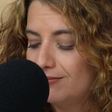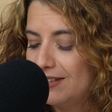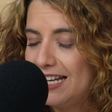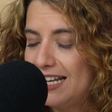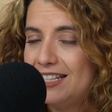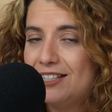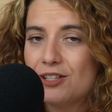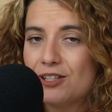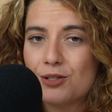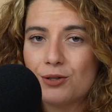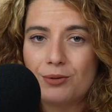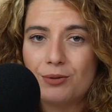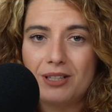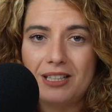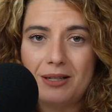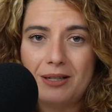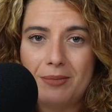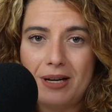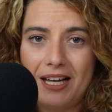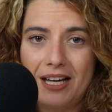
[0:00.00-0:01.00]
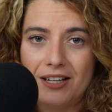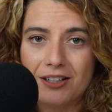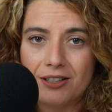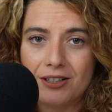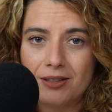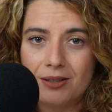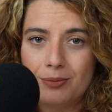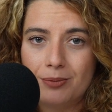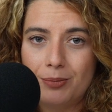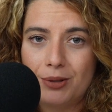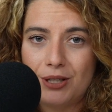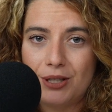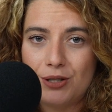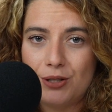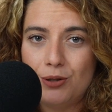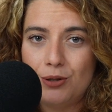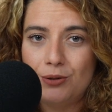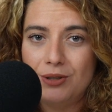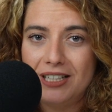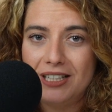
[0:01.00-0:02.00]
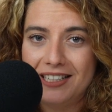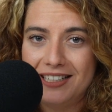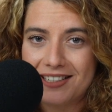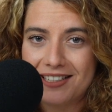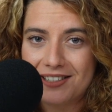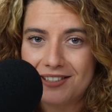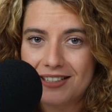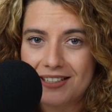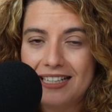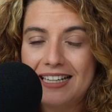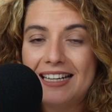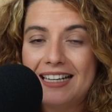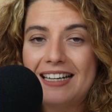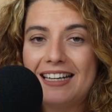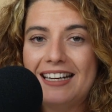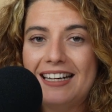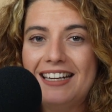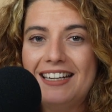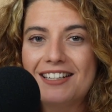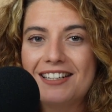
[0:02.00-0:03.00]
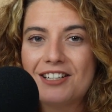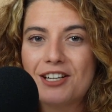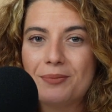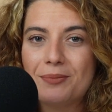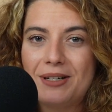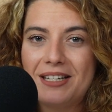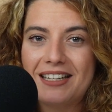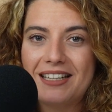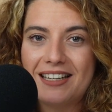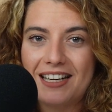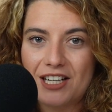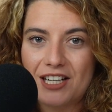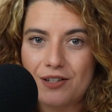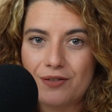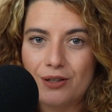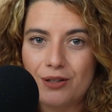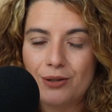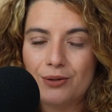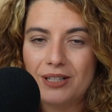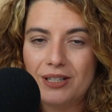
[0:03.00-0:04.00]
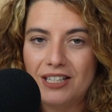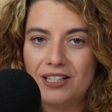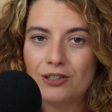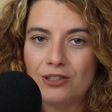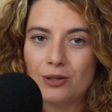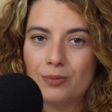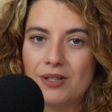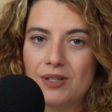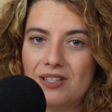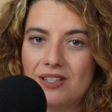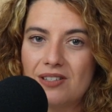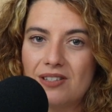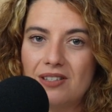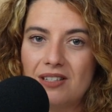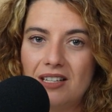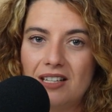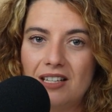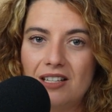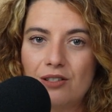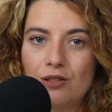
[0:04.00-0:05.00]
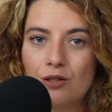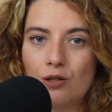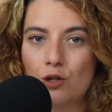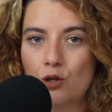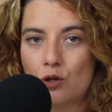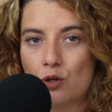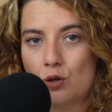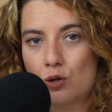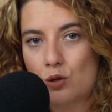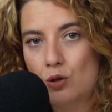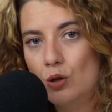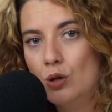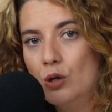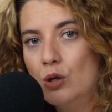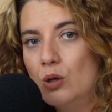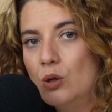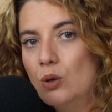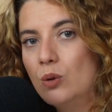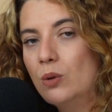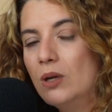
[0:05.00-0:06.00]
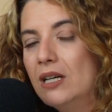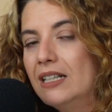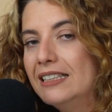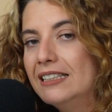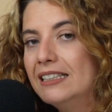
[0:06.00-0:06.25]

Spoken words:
It doesn't really matter because you need it. Incoming cash flow in your business is so